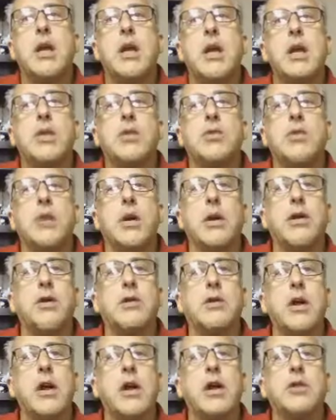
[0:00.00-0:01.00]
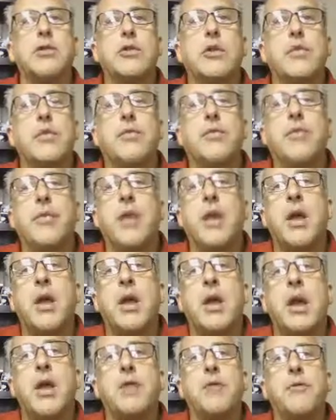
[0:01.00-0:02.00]
and transnational.
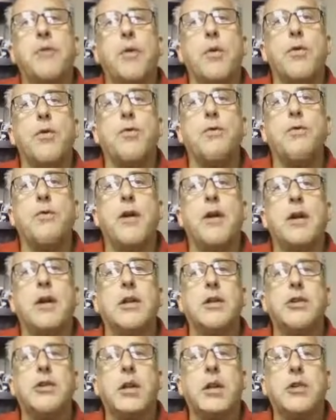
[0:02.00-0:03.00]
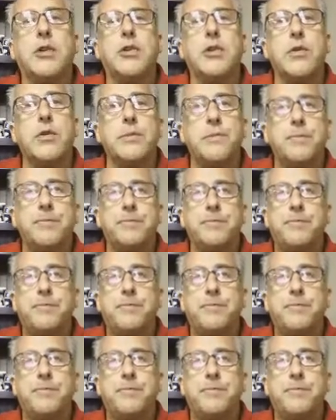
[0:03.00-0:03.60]
And the 4th and final section